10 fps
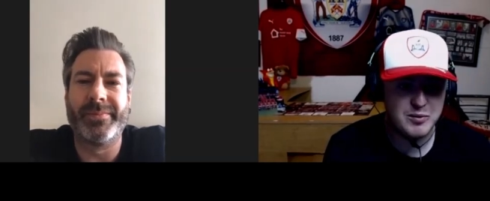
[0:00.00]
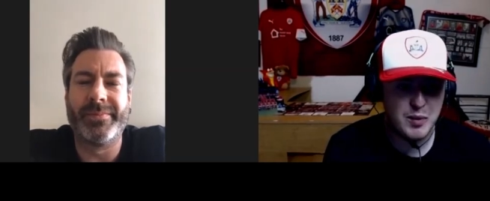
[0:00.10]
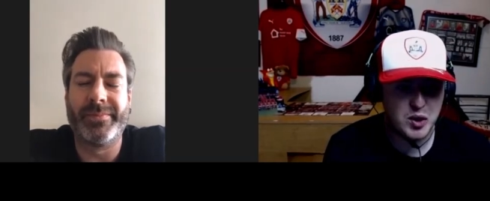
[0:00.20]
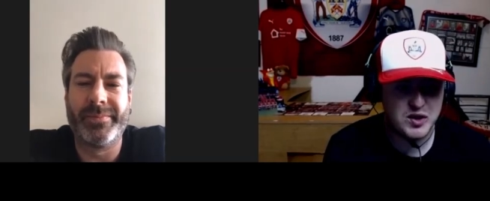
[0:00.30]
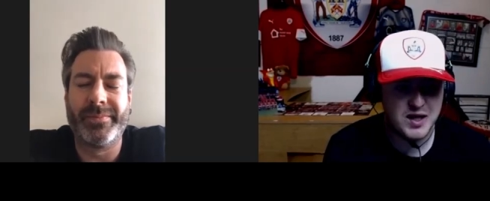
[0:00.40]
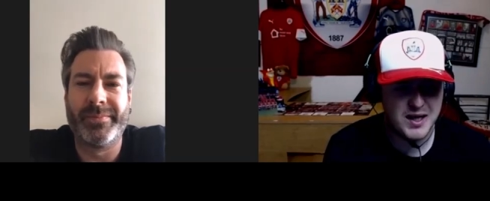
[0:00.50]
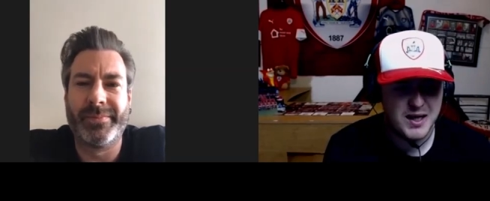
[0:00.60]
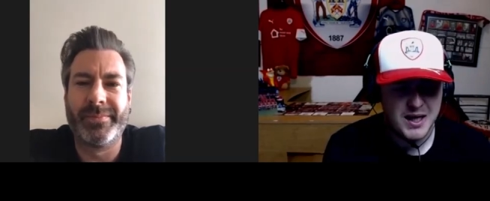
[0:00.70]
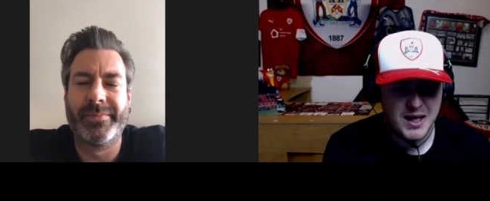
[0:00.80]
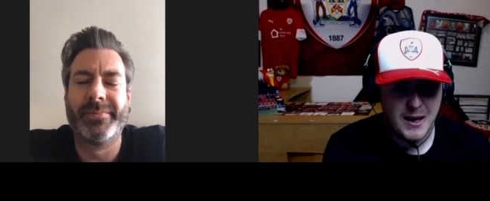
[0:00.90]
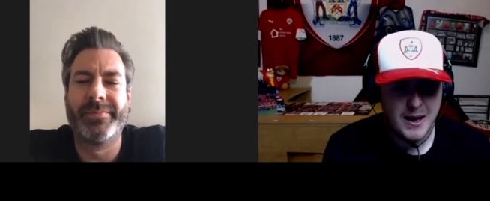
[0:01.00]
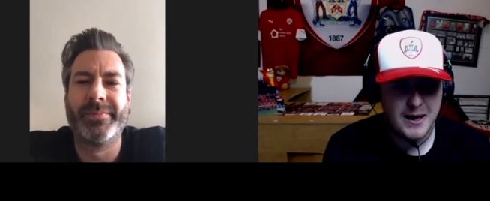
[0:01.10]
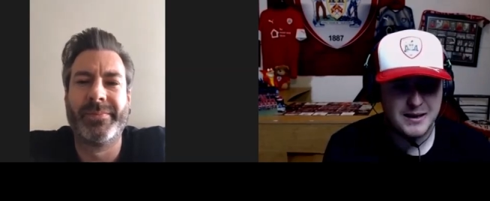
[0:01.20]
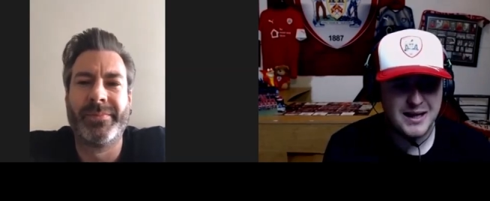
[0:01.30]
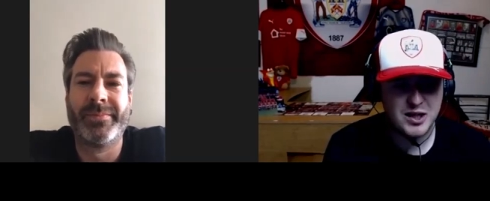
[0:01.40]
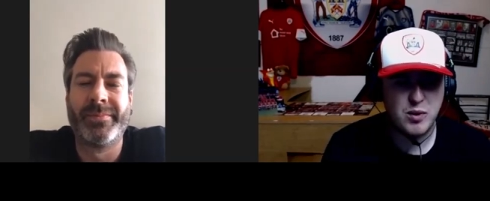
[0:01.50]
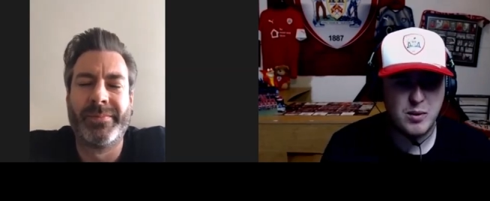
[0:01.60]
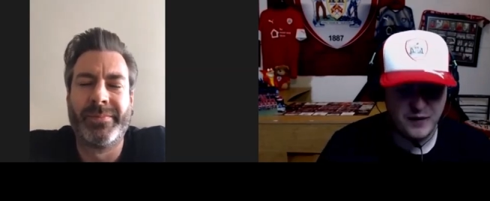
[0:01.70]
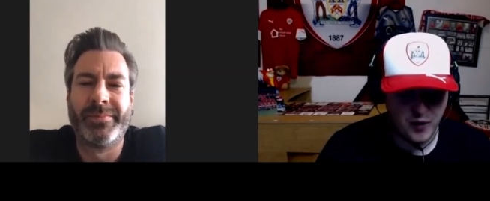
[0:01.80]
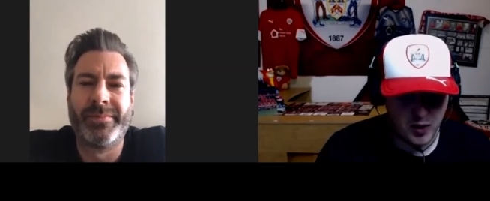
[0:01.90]
Speaker 1: But uh, uh, last one
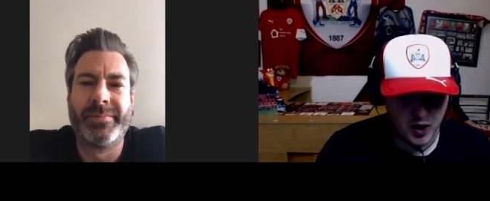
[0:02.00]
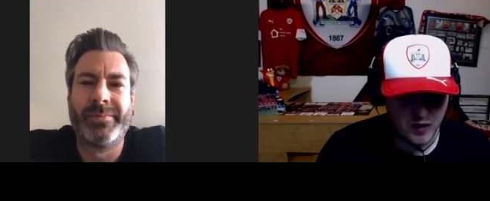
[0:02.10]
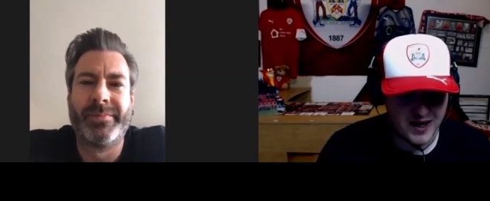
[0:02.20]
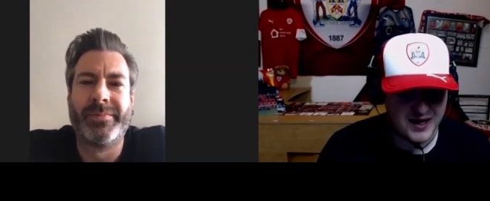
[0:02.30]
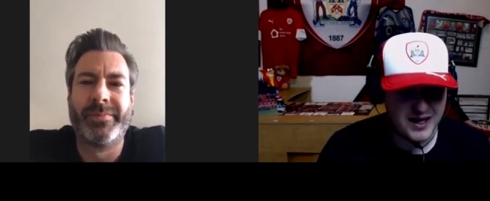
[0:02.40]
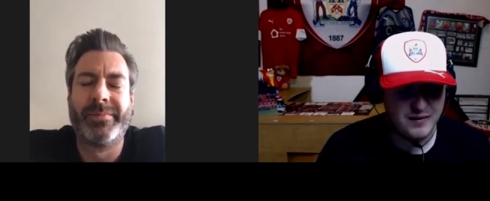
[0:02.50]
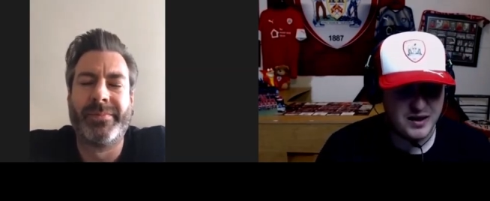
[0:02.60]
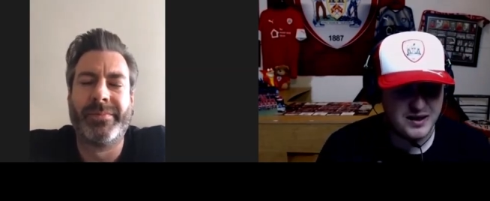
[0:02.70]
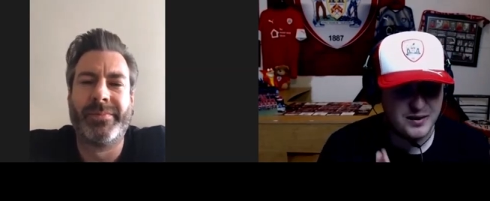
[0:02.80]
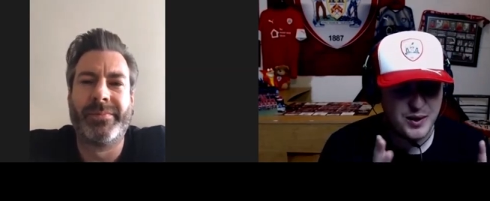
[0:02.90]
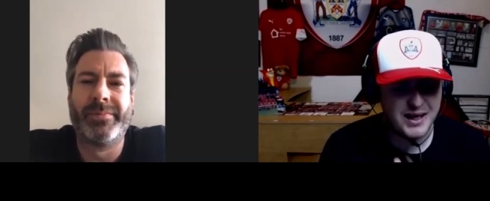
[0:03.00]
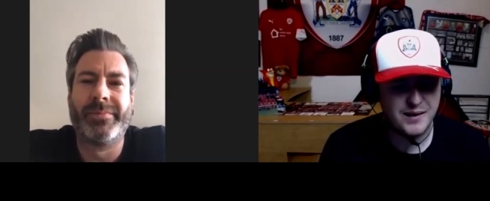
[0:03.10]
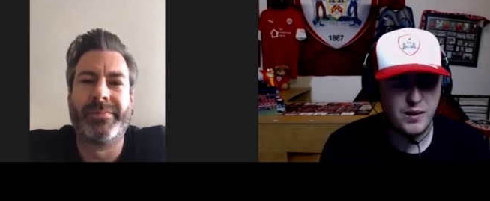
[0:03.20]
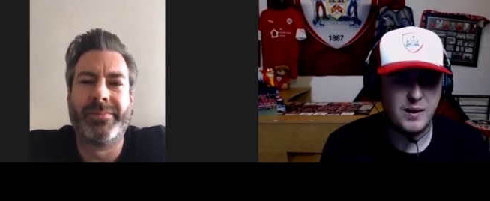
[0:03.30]
before we go then, David. Do you think